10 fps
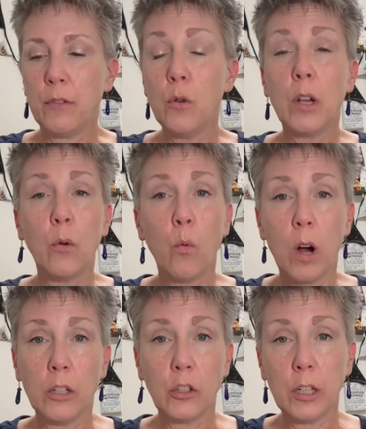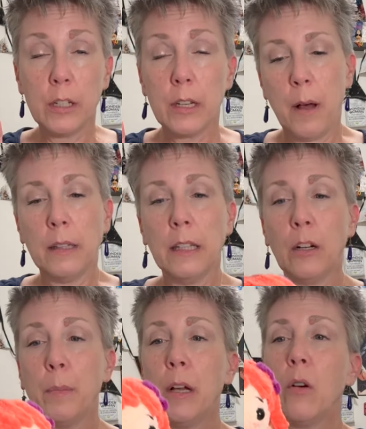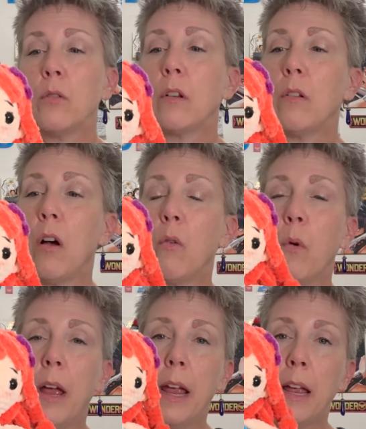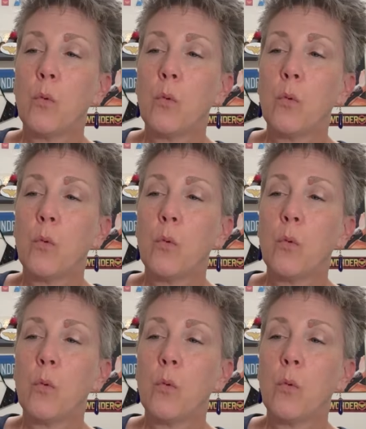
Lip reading: You can wash it. A little bit goes a long way.